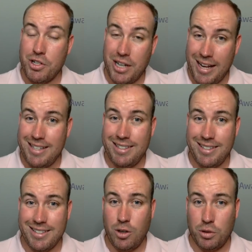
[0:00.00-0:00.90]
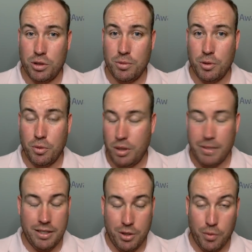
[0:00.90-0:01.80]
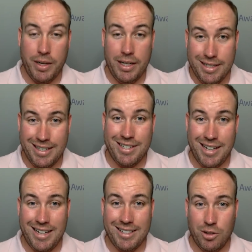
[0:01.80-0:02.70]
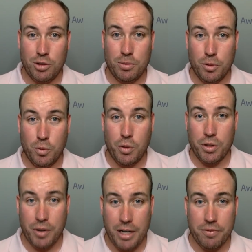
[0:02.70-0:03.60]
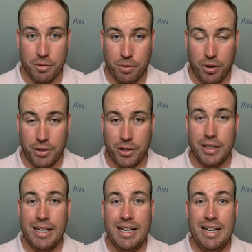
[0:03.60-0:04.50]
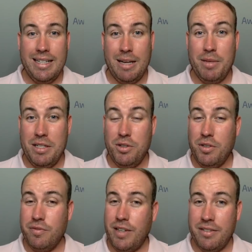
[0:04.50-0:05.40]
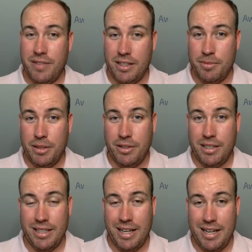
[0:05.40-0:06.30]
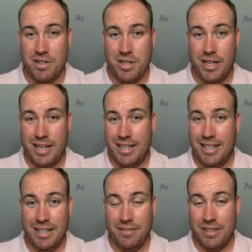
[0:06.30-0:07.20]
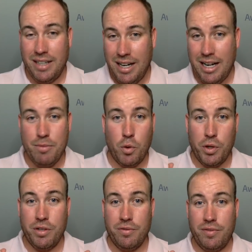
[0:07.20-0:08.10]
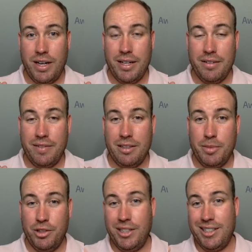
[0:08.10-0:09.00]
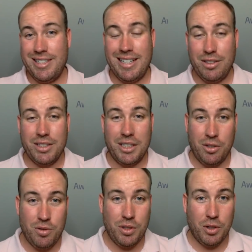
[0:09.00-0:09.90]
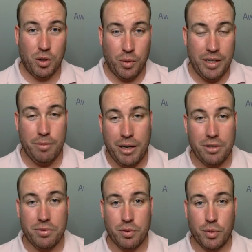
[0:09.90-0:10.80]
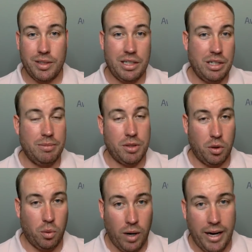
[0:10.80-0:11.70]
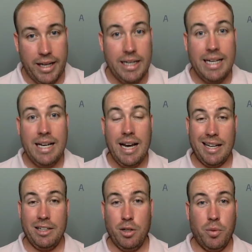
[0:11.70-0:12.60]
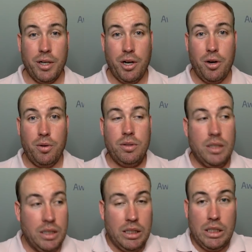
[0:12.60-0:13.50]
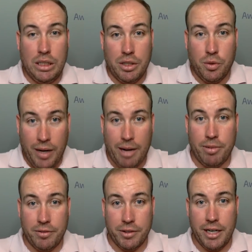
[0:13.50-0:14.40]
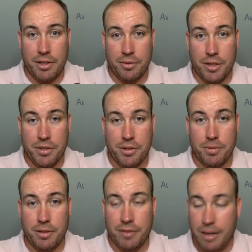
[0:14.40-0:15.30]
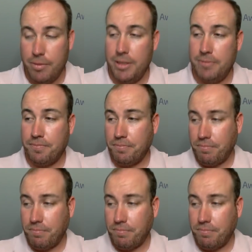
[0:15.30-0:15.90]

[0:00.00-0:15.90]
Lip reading: Korean is a Chase Ultimate Reward transfer partner. That means you can find availability to Asia at any given time, or you can find availability on Delta using Korean miles for really cheap to Hawaii. And you don't want to go, oh crap, I forgot to register my family.